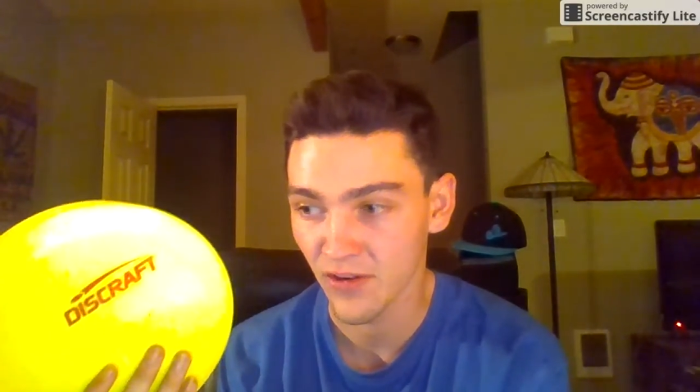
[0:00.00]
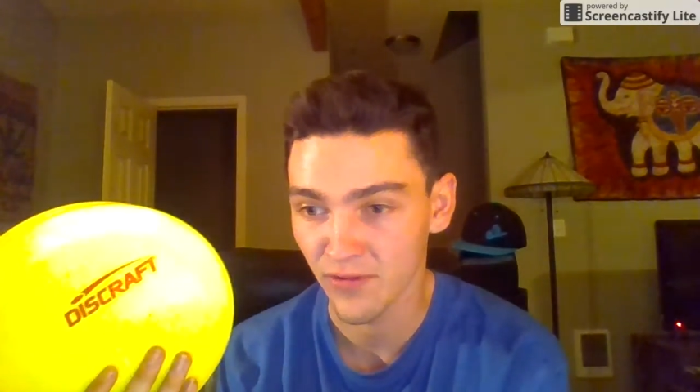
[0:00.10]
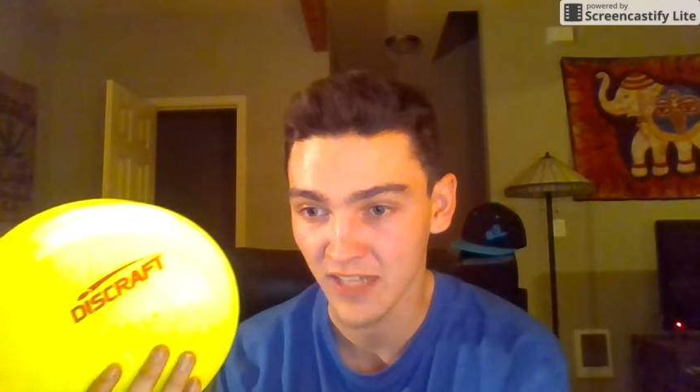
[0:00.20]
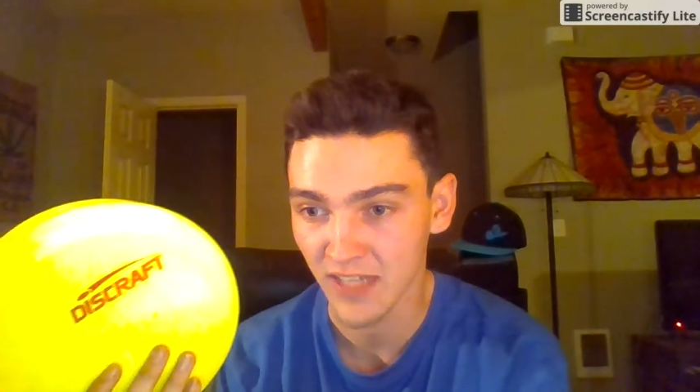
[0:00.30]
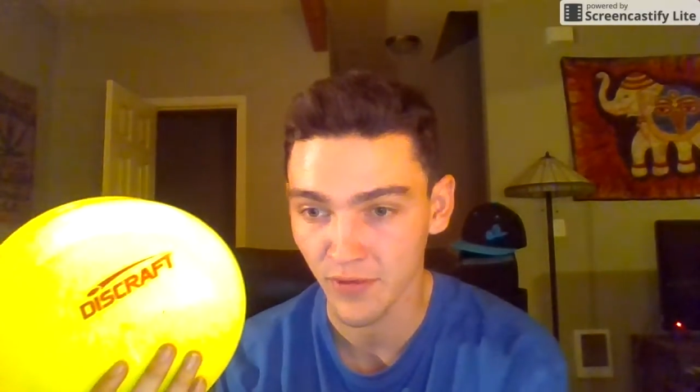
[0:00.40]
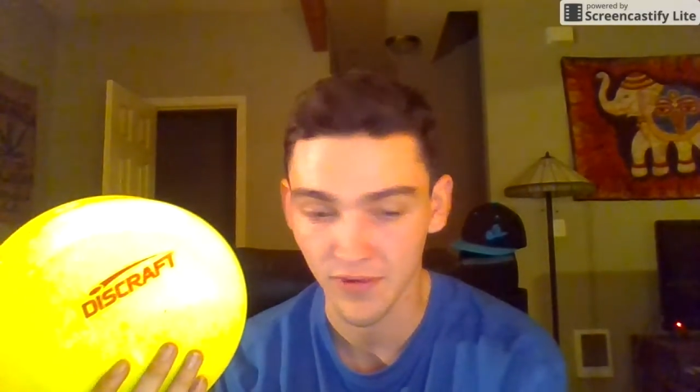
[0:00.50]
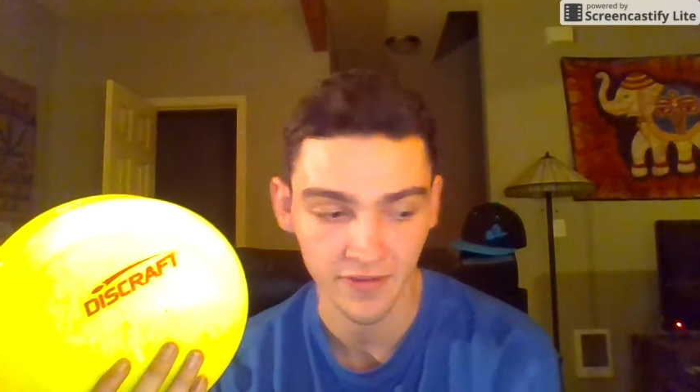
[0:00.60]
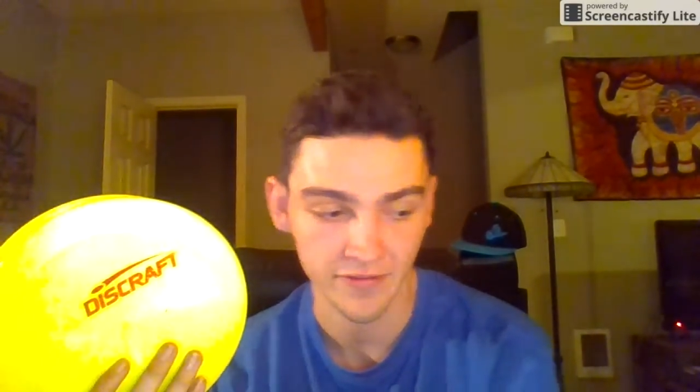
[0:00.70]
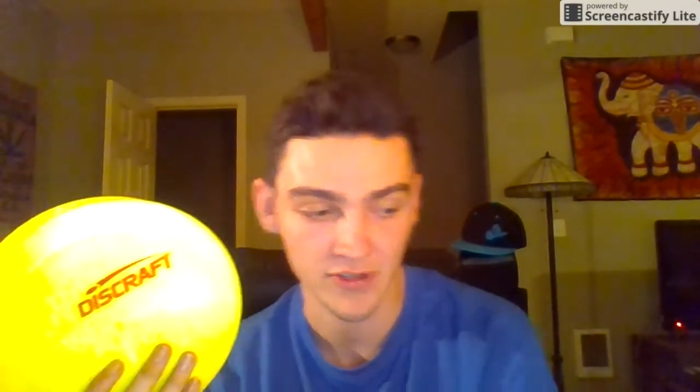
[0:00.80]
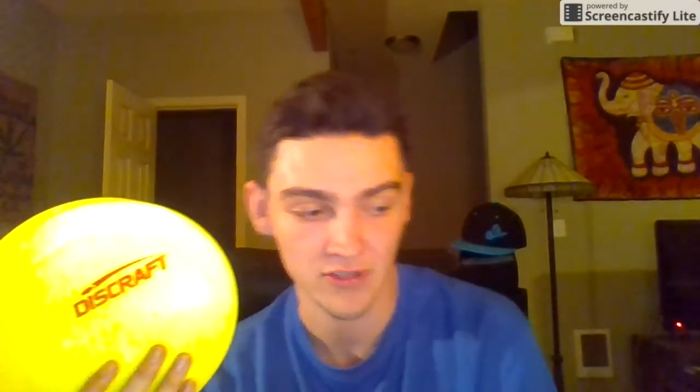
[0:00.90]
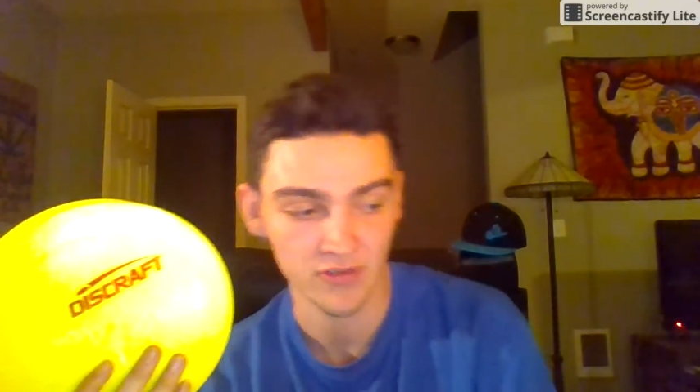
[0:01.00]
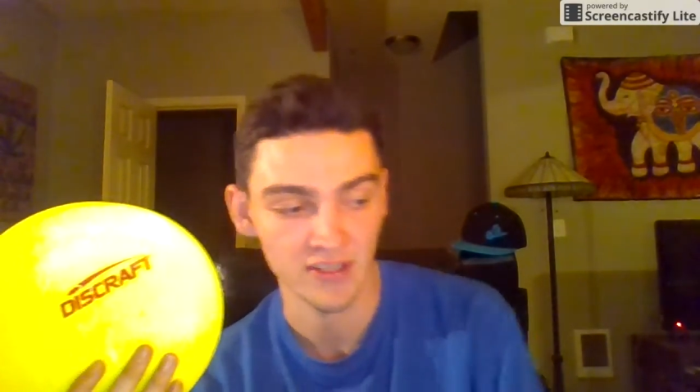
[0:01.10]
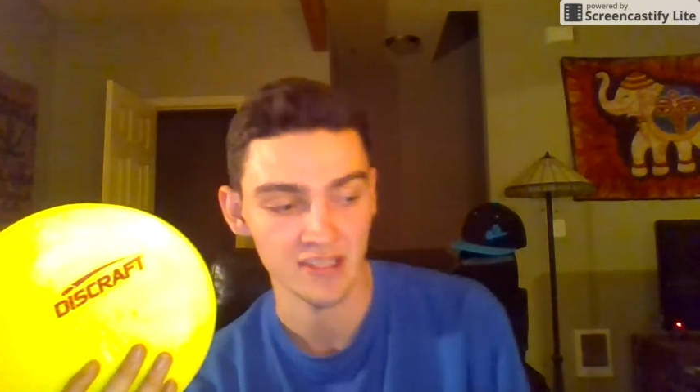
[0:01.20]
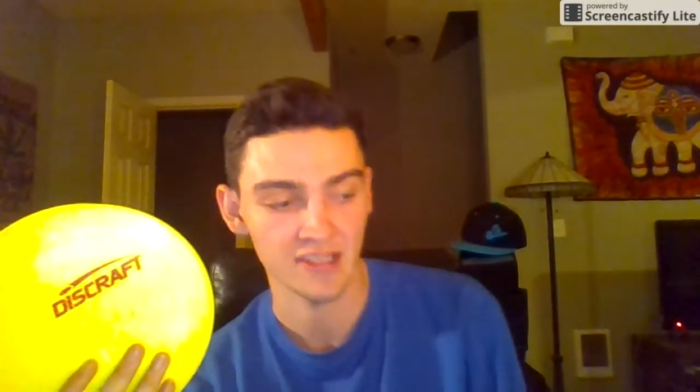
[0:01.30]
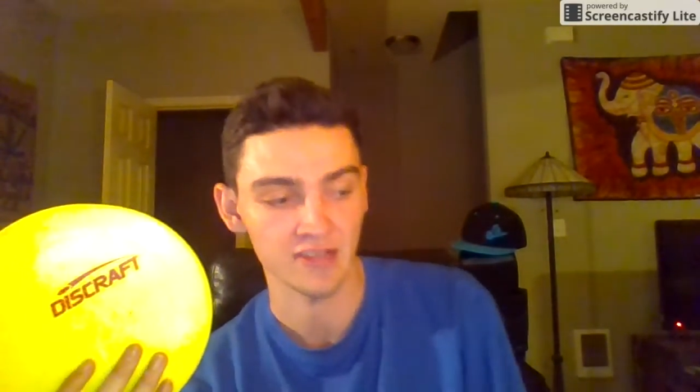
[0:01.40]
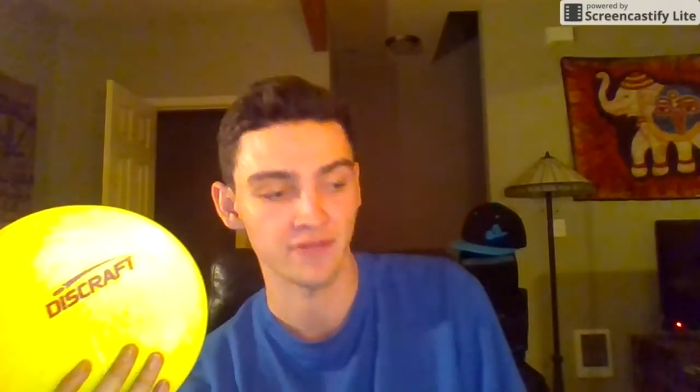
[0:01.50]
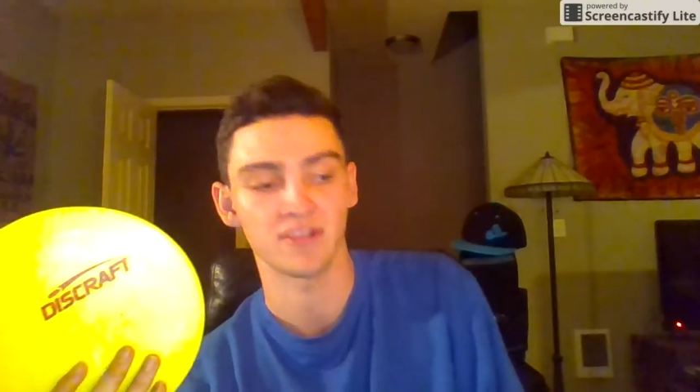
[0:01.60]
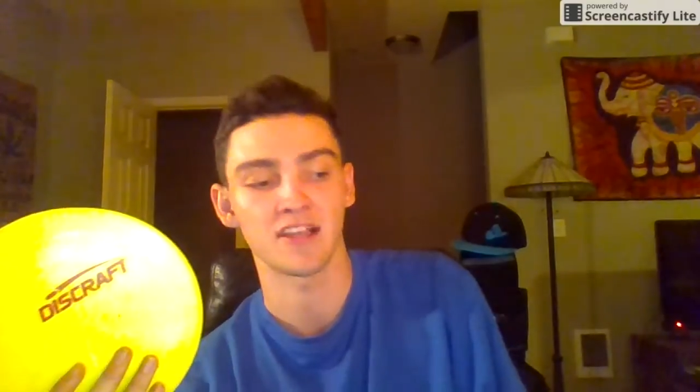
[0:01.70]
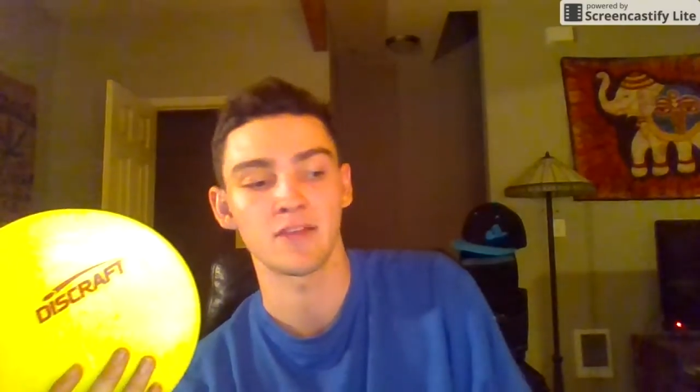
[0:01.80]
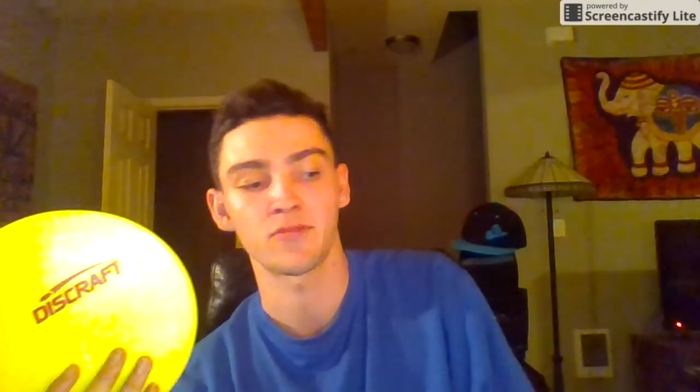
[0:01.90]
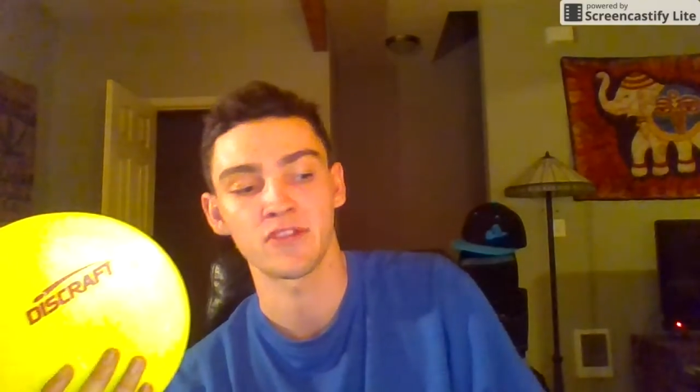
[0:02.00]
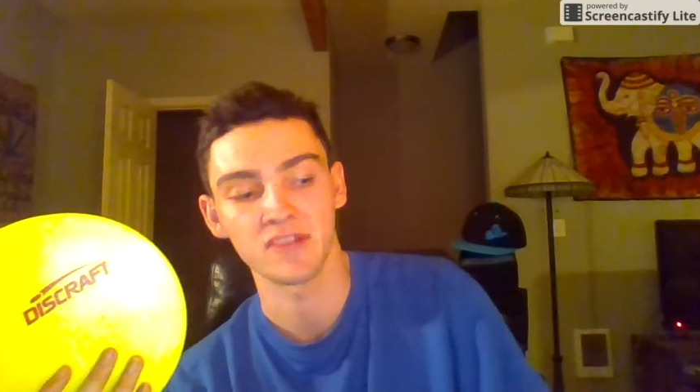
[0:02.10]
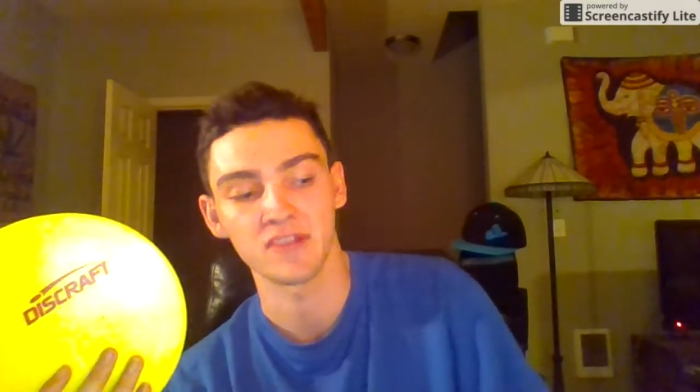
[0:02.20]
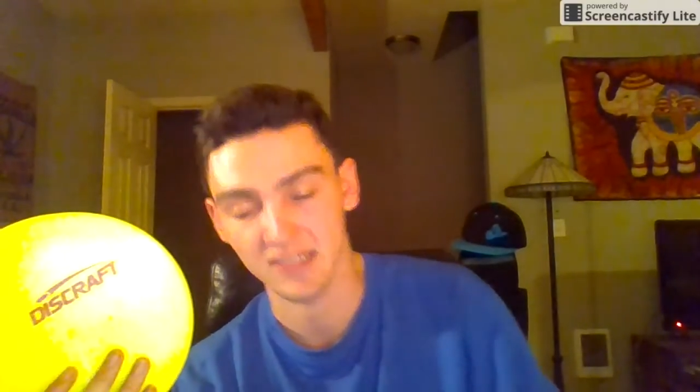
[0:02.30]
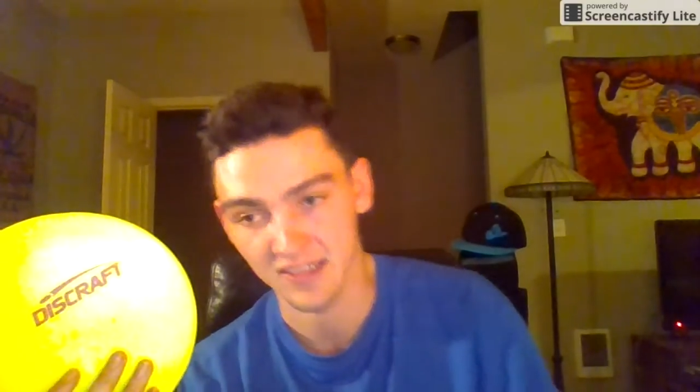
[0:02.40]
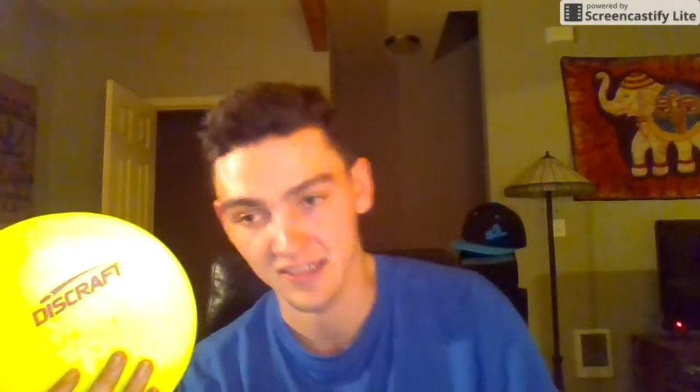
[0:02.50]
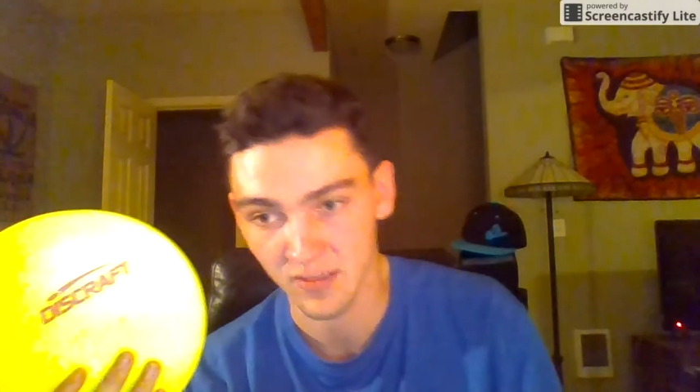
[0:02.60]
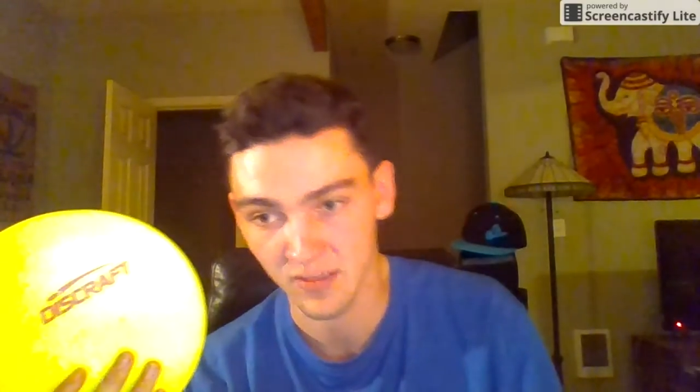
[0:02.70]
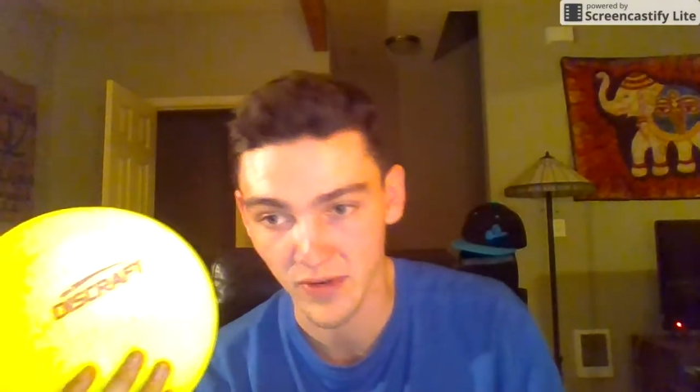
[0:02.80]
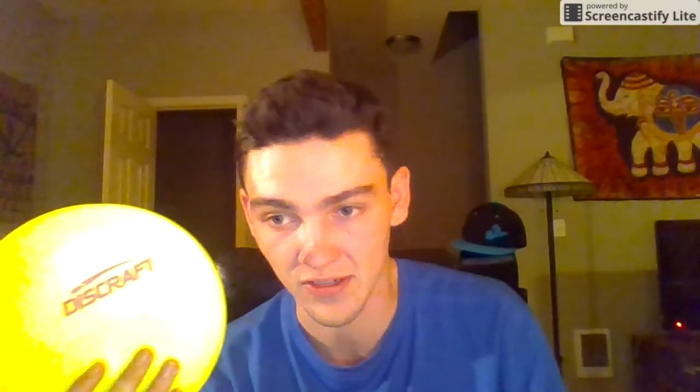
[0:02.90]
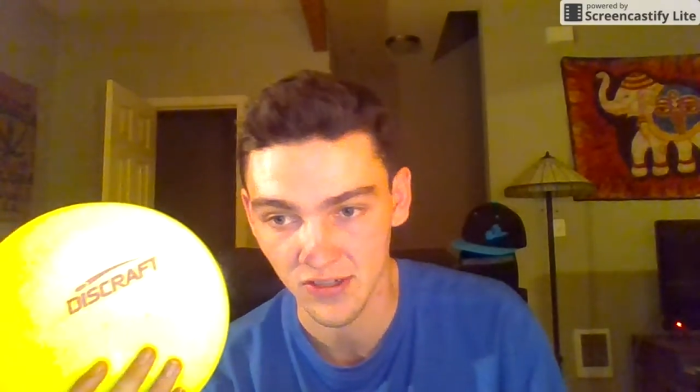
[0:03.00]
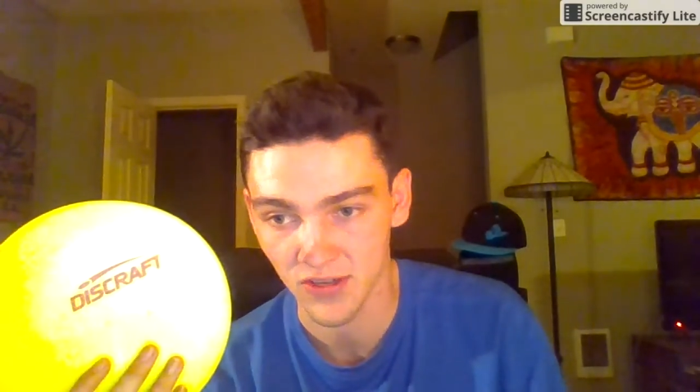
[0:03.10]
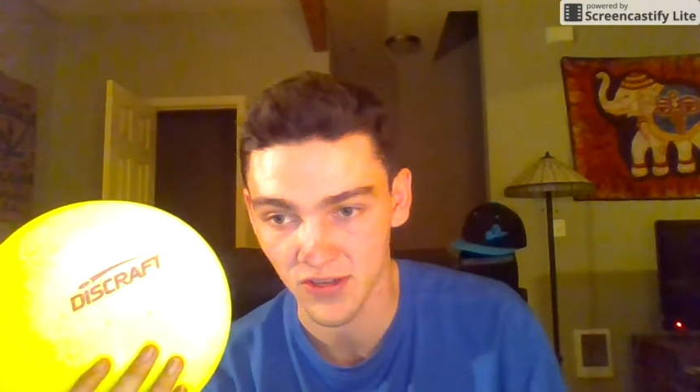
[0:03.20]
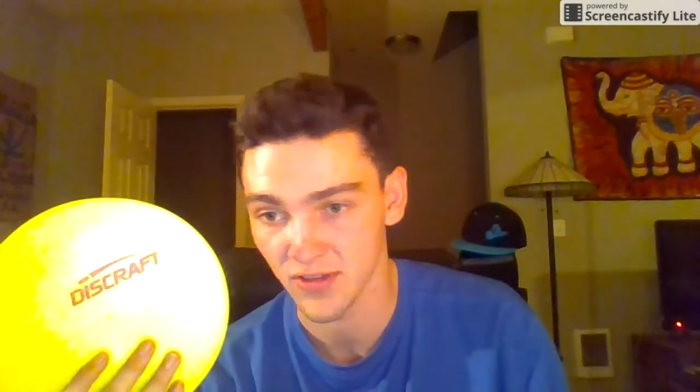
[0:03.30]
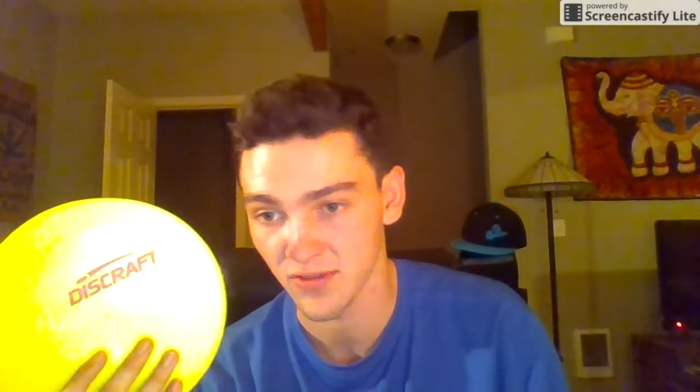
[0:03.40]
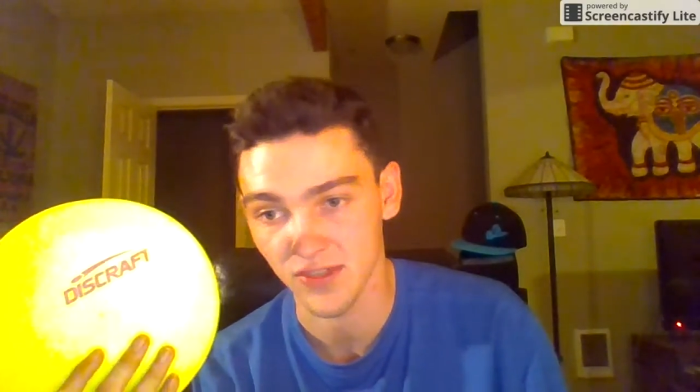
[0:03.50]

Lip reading: overlapping with the first runs and they overlap with the next disc I'm about to show you.